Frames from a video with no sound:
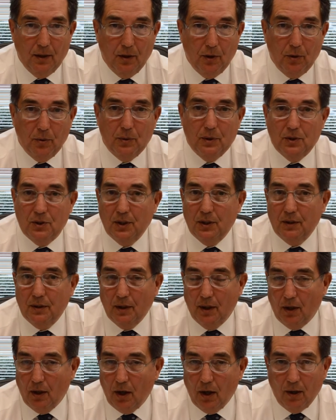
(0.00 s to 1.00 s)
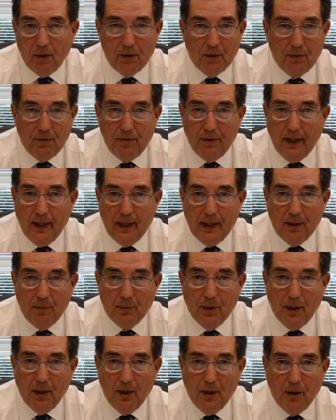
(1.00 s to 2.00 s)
who is in the Hall of Fame,